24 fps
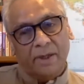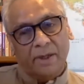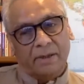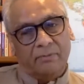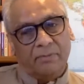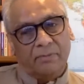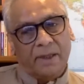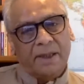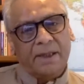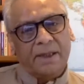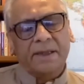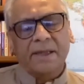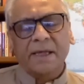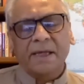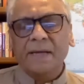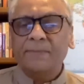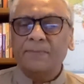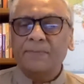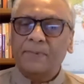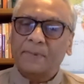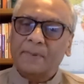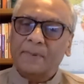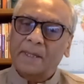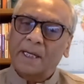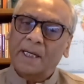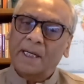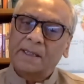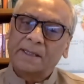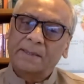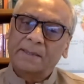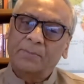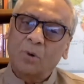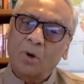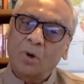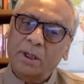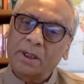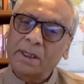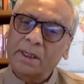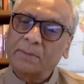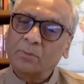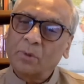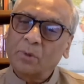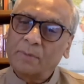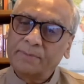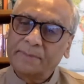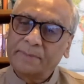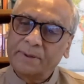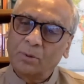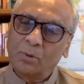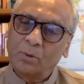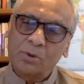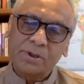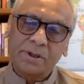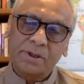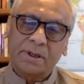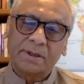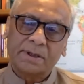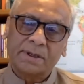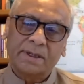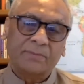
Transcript: very deep at the bottom of the ocean,